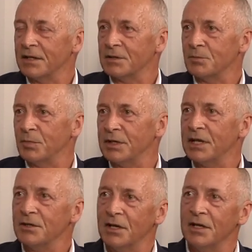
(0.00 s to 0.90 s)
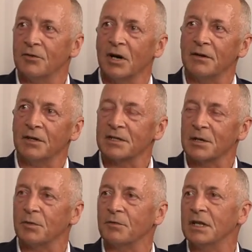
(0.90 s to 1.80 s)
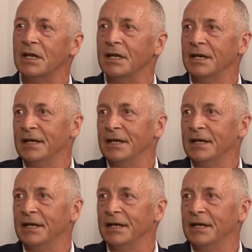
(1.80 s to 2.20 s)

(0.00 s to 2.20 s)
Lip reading: is potentially driving some of the